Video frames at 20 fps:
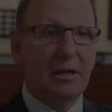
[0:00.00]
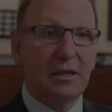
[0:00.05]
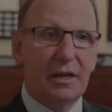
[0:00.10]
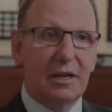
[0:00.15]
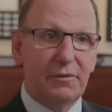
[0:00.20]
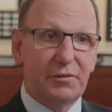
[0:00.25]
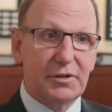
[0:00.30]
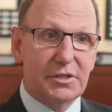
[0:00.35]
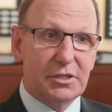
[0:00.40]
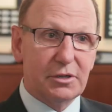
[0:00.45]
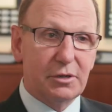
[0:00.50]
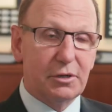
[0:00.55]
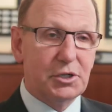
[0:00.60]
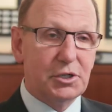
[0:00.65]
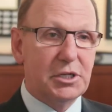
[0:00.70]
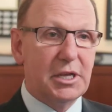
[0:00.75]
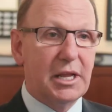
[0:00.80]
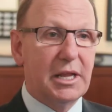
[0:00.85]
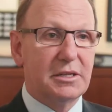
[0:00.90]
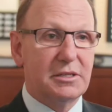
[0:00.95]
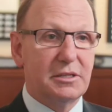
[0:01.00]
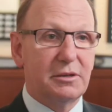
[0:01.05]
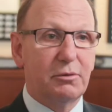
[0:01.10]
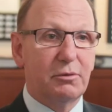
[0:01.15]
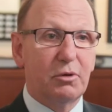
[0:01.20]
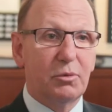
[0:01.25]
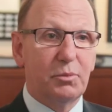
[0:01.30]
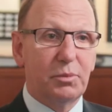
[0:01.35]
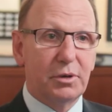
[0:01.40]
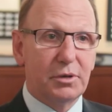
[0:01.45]
Every surgeon has their
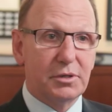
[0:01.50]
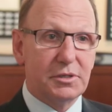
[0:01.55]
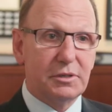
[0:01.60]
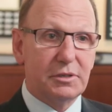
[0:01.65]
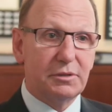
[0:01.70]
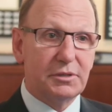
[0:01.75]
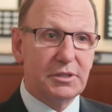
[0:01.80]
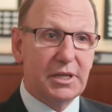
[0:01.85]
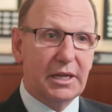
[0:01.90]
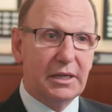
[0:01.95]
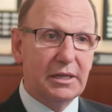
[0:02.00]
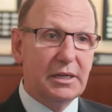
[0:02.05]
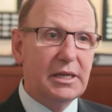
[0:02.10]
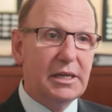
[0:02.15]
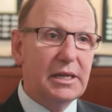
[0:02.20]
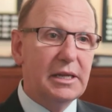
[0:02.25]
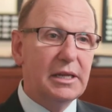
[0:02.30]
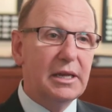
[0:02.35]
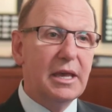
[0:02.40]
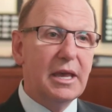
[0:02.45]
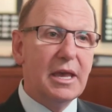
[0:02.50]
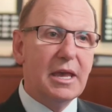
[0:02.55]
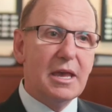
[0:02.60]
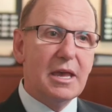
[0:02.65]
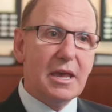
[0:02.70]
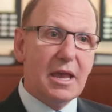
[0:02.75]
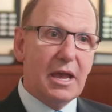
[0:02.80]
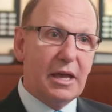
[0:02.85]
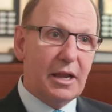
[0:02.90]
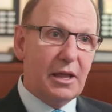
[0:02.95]
own personal technique,
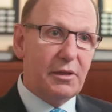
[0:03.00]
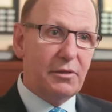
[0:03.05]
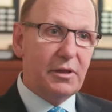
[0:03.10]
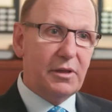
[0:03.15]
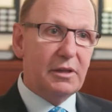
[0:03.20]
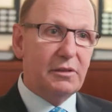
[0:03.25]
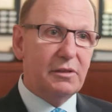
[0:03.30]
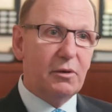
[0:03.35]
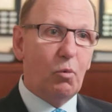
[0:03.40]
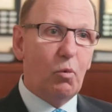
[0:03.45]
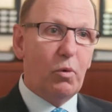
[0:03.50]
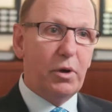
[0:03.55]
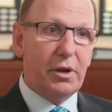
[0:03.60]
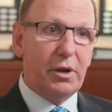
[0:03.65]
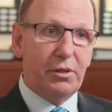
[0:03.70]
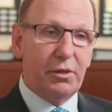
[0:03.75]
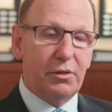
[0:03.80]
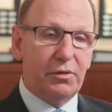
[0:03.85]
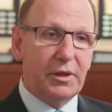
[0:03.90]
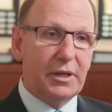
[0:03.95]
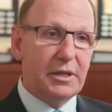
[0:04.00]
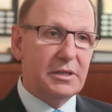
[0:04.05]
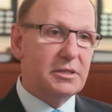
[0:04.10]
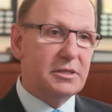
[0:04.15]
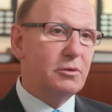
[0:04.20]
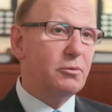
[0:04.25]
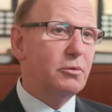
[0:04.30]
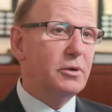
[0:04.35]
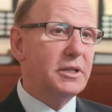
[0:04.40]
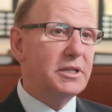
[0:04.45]
and I think that one of the things
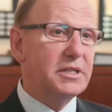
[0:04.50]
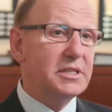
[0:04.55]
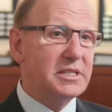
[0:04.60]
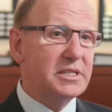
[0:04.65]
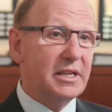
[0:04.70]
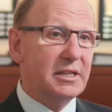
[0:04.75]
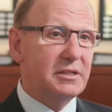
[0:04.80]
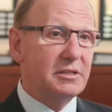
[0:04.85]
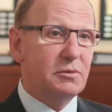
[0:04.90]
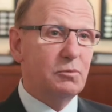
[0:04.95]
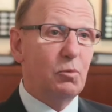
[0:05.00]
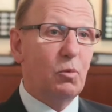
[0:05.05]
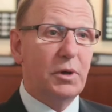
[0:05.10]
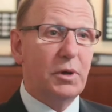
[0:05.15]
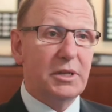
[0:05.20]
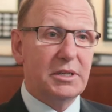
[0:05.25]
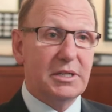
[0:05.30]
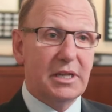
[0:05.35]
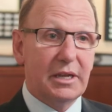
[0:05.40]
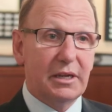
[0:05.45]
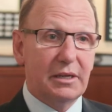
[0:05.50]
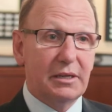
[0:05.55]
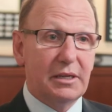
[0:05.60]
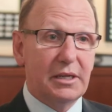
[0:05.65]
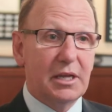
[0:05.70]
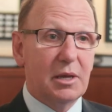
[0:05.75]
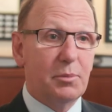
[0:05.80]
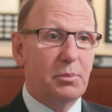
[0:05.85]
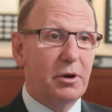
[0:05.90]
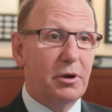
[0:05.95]
that really sets one
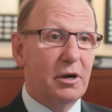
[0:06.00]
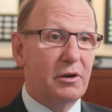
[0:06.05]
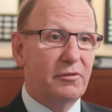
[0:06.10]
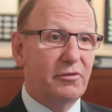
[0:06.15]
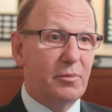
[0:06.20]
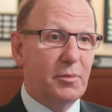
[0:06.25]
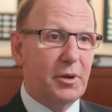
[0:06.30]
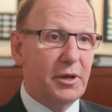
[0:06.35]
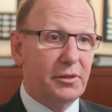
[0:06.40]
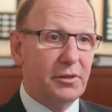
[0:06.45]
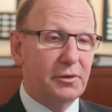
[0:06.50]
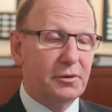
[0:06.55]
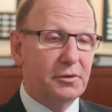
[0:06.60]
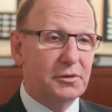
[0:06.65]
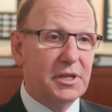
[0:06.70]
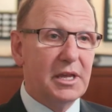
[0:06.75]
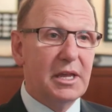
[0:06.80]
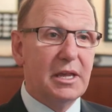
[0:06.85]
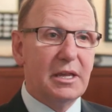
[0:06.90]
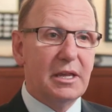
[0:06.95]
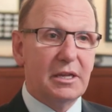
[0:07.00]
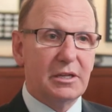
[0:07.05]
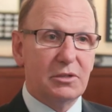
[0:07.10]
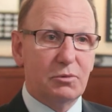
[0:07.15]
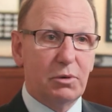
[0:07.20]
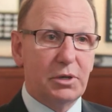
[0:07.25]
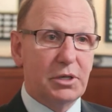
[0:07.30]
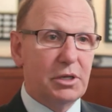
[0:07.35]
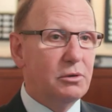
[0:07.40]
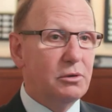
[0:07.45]
technique apart from others is
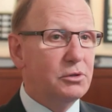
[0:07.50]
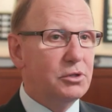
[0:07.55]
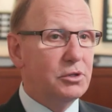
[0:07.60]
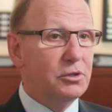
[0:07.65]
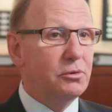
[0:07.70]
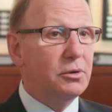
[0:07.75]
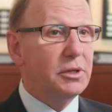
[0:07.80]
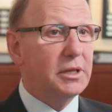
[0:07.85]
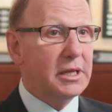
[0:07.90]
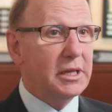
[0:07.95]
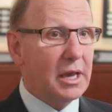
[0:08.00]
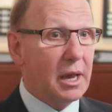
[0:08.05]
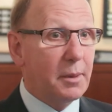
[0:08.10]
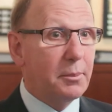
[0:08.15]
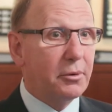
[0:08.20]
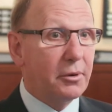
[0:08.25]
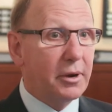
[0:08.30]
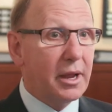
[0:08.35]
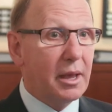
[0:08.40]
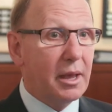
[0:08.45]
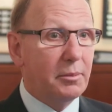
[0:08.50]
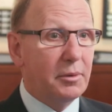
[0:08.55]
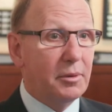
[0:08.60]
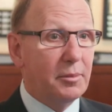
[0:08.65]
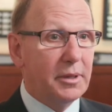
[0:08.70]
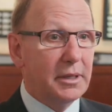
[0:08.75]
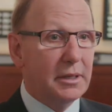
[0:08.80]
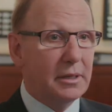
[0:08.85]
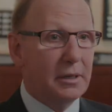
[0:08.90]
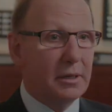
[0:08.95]
what you do in the upper
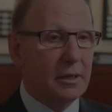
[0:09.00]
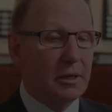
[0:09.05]
abdomen.